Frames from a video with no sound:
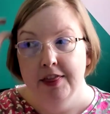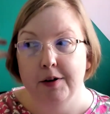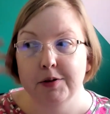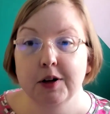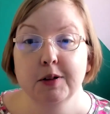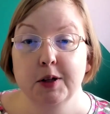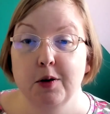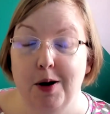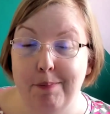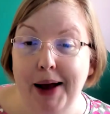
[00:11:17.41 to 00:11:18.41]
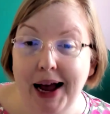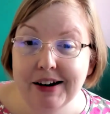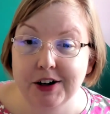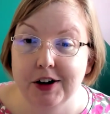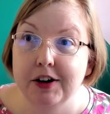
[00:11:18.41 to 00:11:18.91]
There was also a
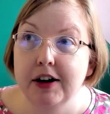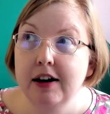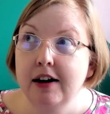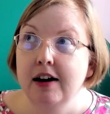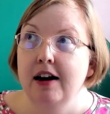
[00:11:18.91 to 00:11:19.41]
pattern